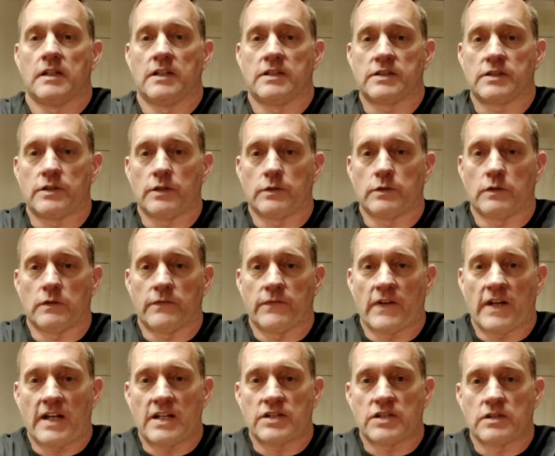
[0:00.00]
is good
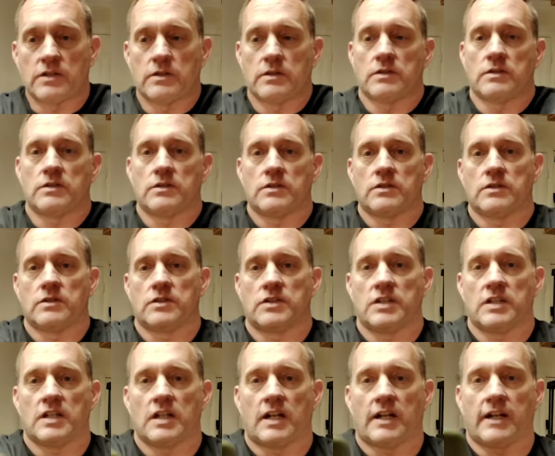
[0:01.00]
old-fashioned
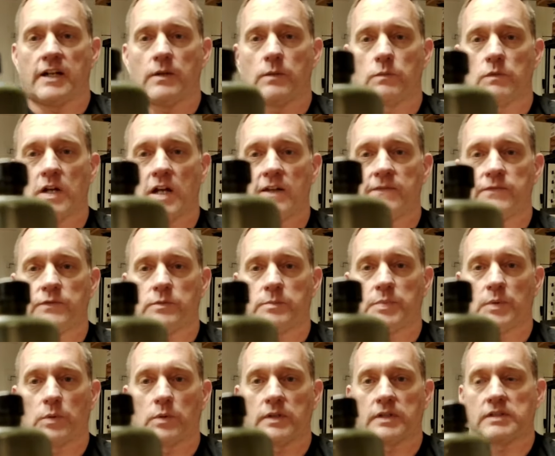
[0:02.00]
GI rifle
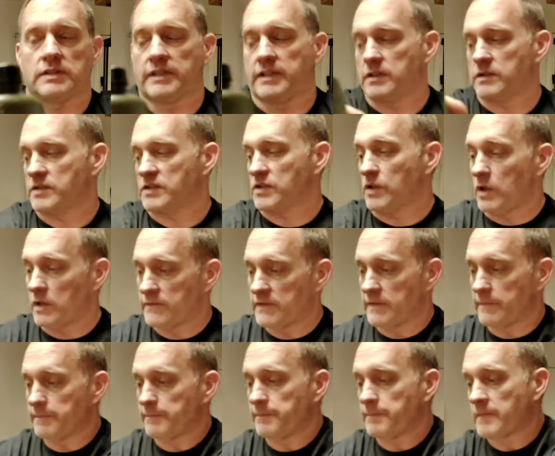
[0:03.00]
bore cleaner
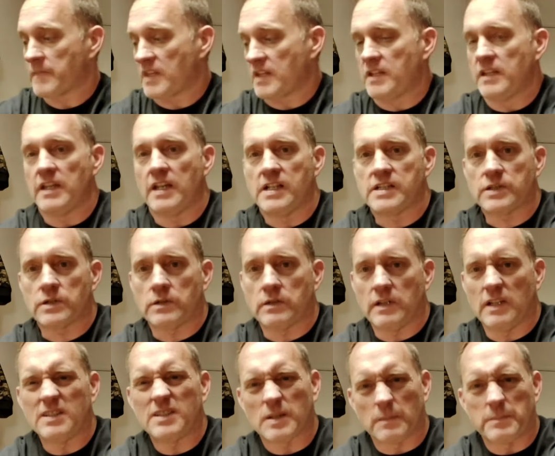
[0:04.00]
solvent. It's
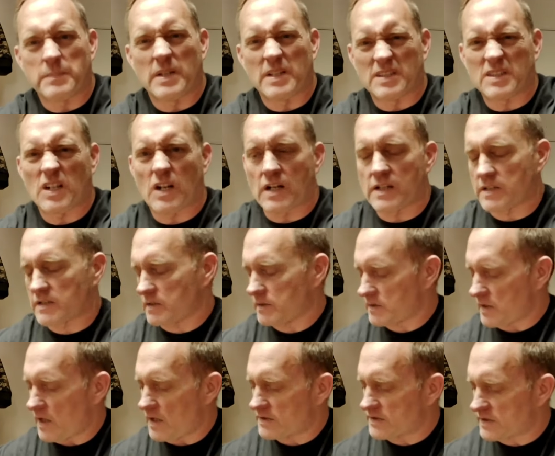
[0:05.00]
it's a bit to
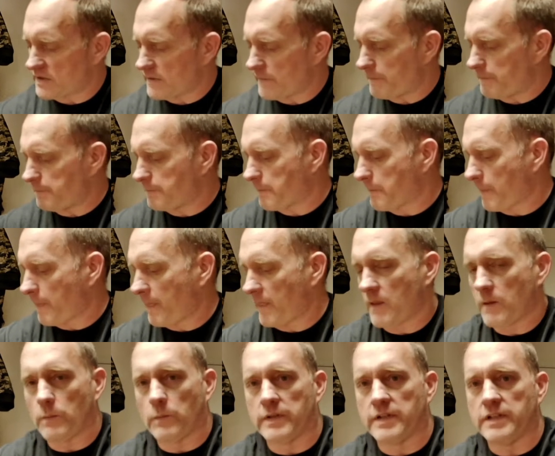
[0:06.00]
toxic.
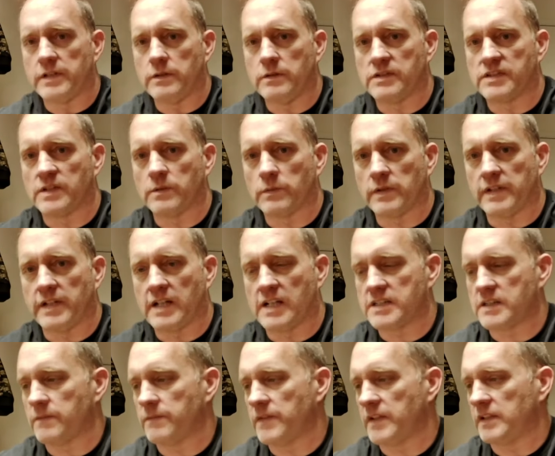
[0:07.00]
Want to use it where you
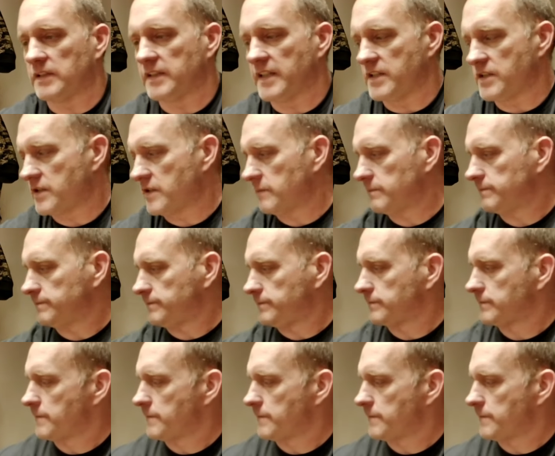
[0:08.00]
got some ventilation.